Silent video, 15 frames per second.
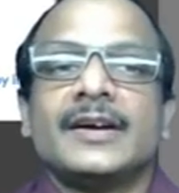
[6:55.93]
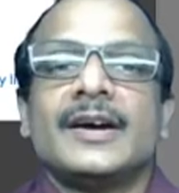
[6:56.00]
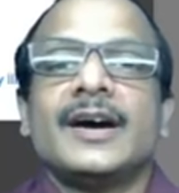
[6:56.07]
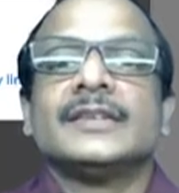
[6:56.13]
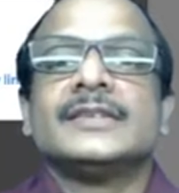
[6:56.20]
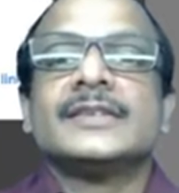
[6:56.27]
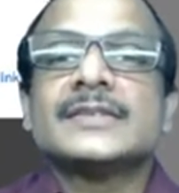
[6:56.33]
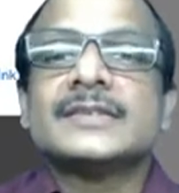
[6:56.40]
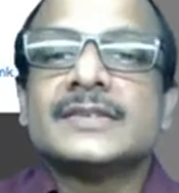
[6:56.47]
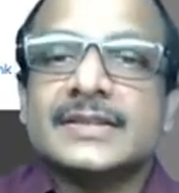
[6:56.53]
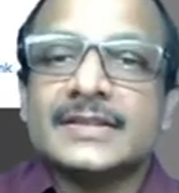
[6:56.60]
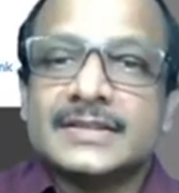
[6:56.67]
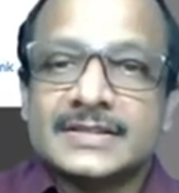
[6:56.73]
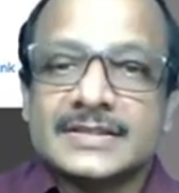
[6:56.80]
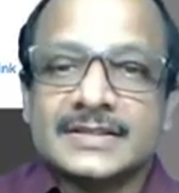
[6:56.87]
other
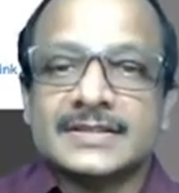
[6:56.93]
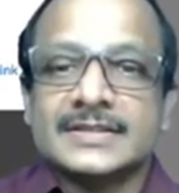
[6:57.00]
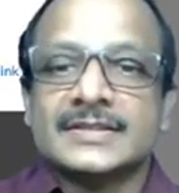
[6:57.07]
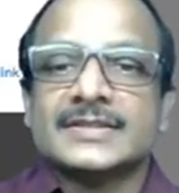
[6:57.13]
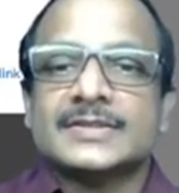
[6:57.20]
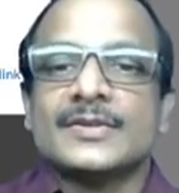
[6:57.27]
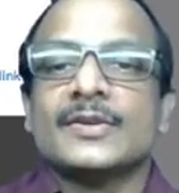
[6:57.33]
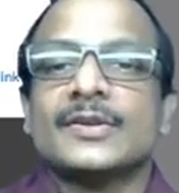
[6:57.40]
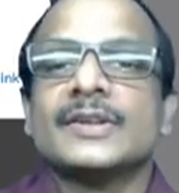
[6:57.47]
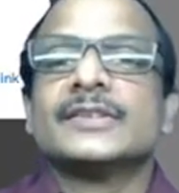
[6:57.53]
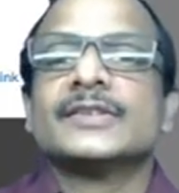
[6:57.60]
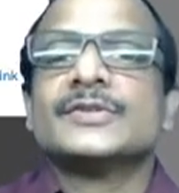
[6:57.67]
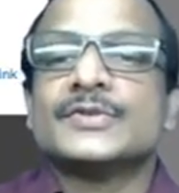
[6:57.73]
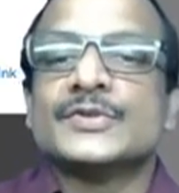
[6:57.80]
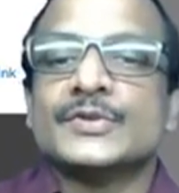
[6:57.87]
teachers or
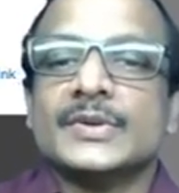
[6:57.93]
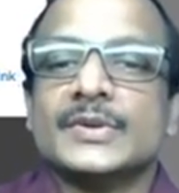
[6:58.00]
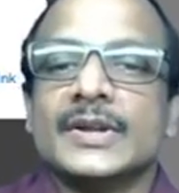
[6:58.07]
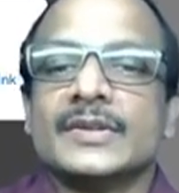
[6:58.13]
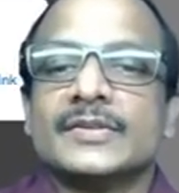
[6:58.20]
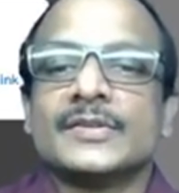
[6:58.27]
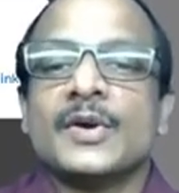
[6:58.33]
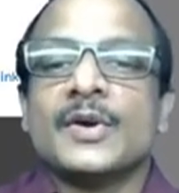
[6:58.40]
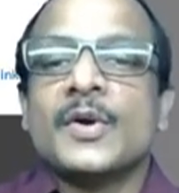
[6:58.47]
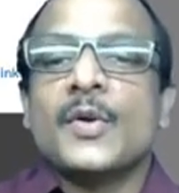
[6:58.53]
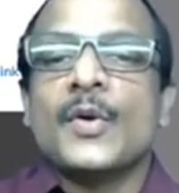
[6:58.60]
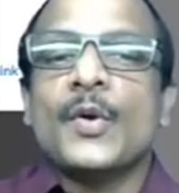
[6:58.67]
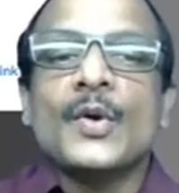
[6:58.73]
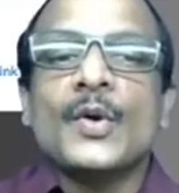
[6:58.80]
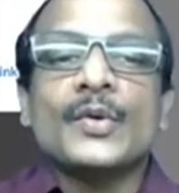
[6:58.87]
other students,
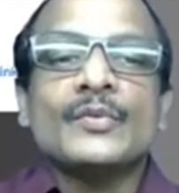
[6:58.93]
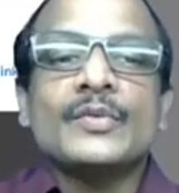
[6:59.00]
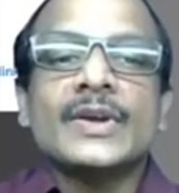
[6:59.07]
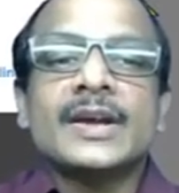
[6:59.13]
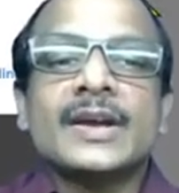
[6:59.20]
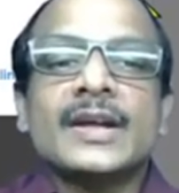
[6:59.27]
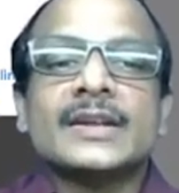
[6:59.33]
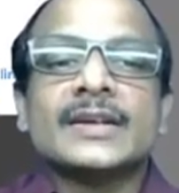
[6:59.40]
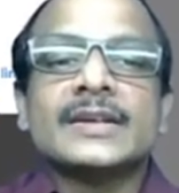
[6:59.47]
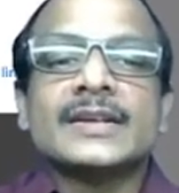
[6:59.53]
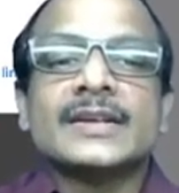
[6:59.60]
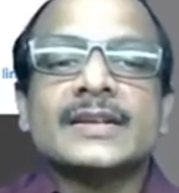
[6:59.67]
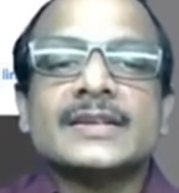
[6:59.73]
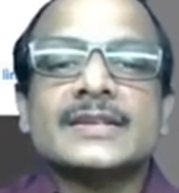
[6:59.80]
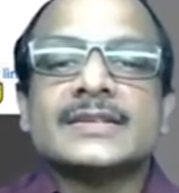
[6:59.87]
or we can
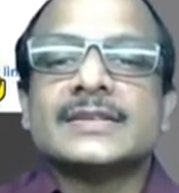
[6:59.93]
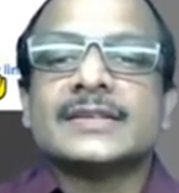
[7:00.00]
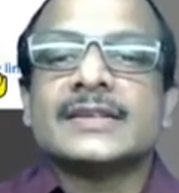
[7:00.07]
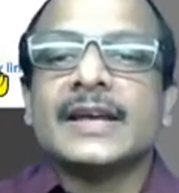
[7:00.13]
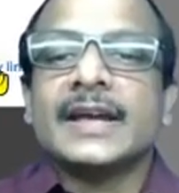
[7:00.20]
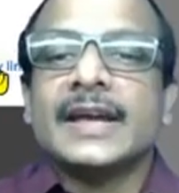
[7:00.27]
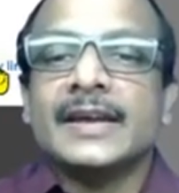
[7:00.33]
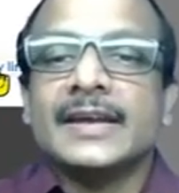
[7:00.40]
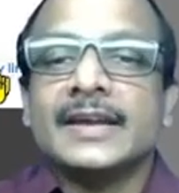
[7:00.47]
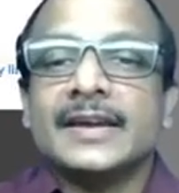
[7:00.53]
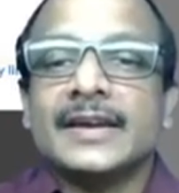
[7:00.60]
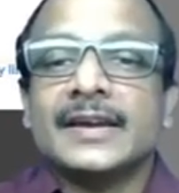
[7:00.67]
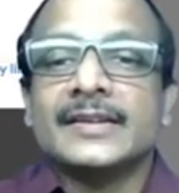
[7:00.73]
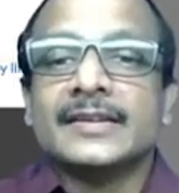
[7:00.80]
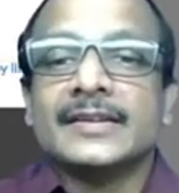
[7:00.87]
create
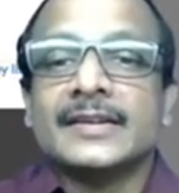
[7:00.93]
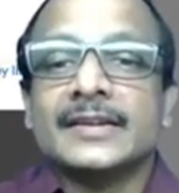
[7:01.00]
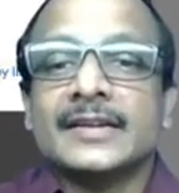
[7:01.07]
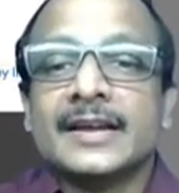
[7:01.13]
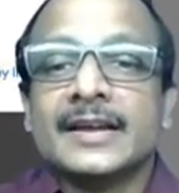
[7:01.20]
a